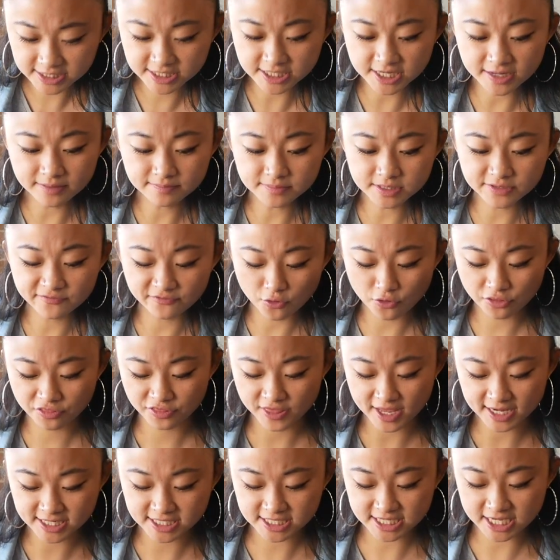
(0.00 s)
In terms of
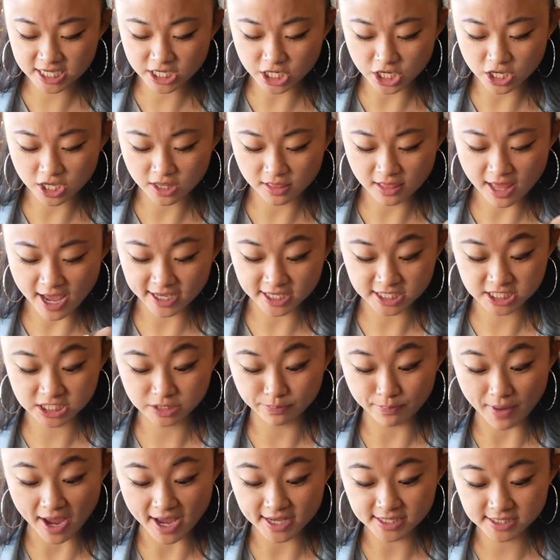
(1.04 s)
authentic like
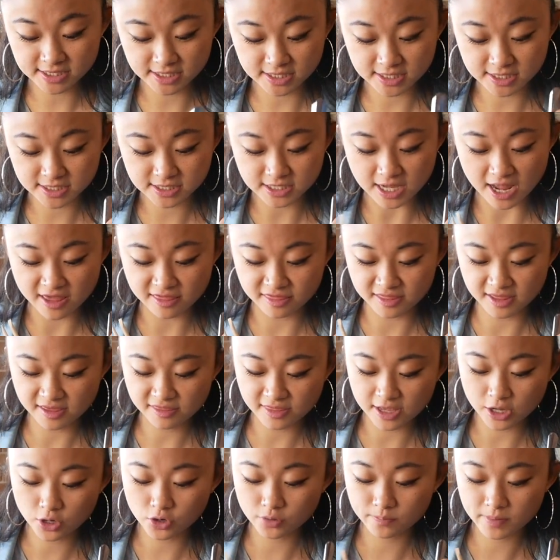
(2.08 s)
spices, I
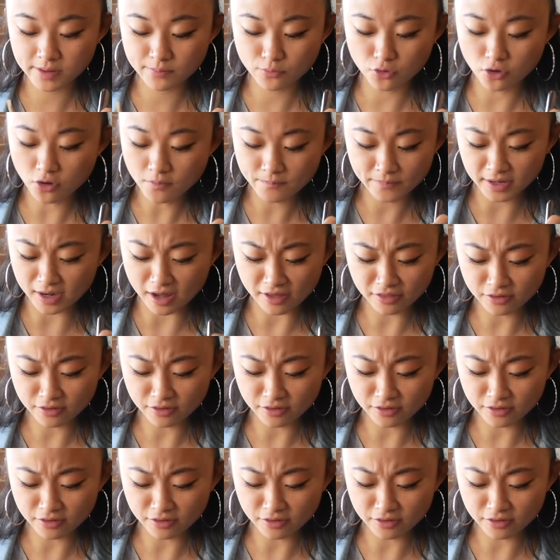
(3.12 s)
think there could be more, but